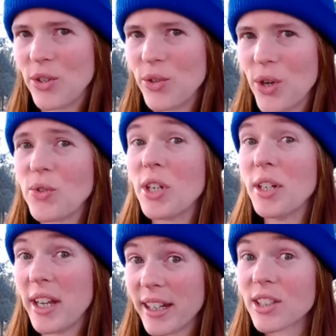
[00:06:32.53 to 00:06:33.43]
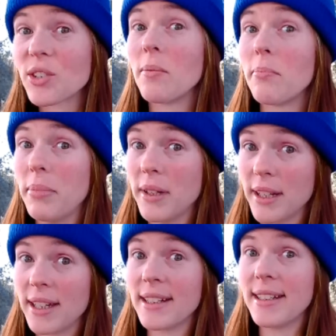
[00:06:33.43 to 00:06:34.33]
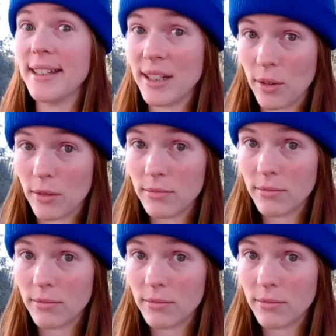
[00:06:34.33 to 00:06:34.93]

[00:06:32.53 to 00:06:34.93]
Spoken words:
you know genetics are a big deal.